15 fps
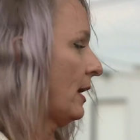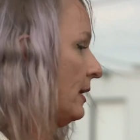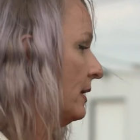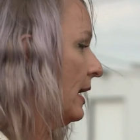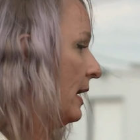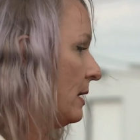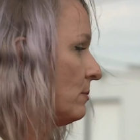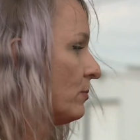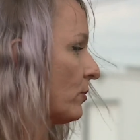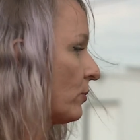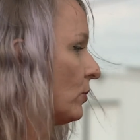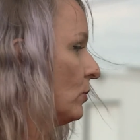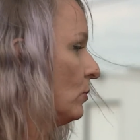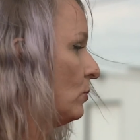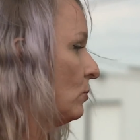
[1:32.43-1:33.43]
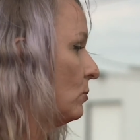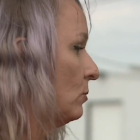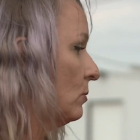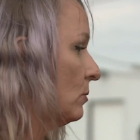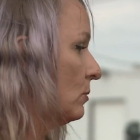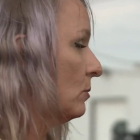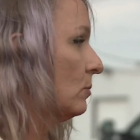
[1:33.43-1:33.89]
that came through,
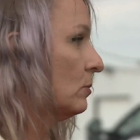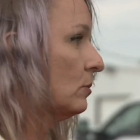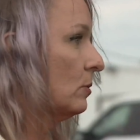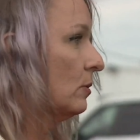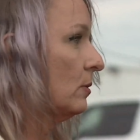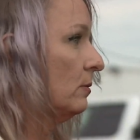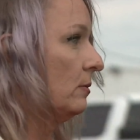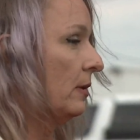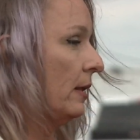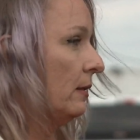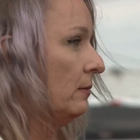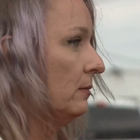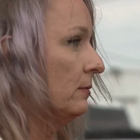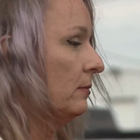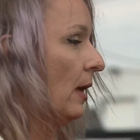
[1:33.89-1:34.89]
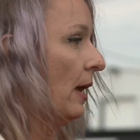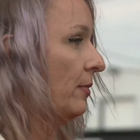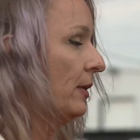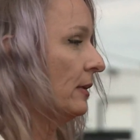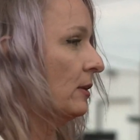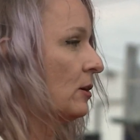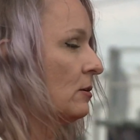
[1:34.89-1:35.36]
I
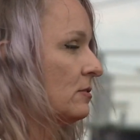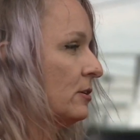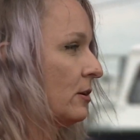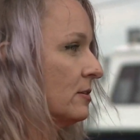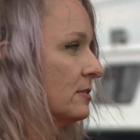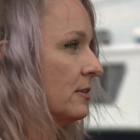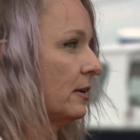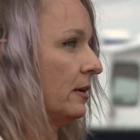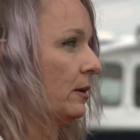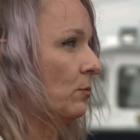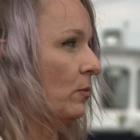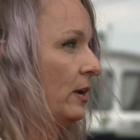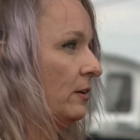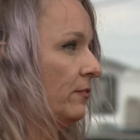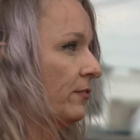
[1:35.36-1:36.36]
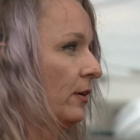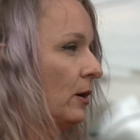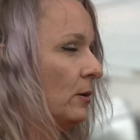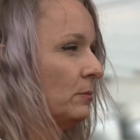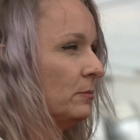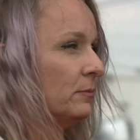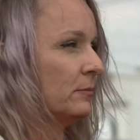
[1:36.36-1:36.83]
think the Coast Guard said it went
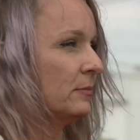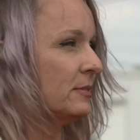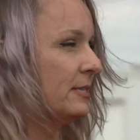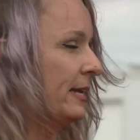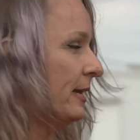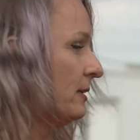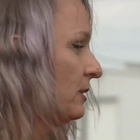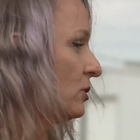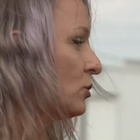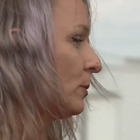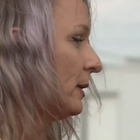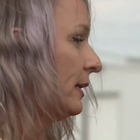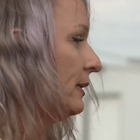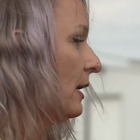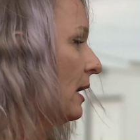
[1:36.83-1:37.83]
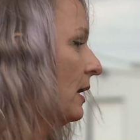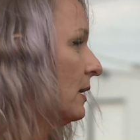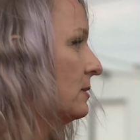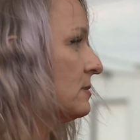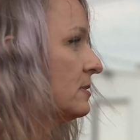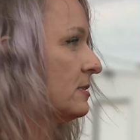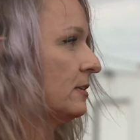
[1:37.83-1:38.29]
from 10 to 20
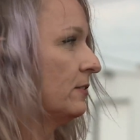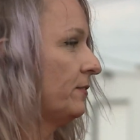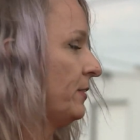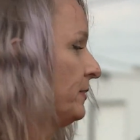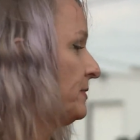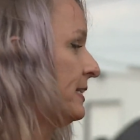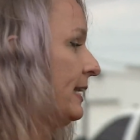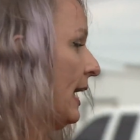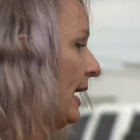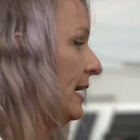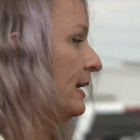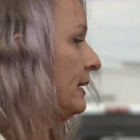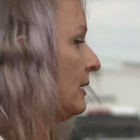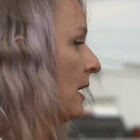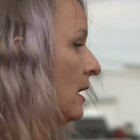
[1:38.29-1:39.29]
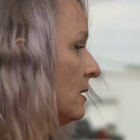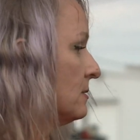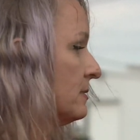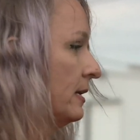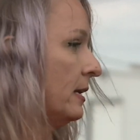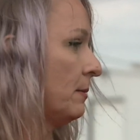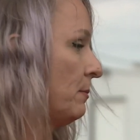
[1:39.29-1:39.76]
knots to 50 to 80
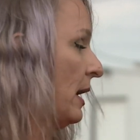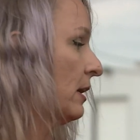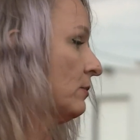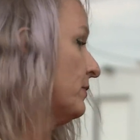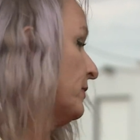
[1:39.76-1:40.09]
knots in a matter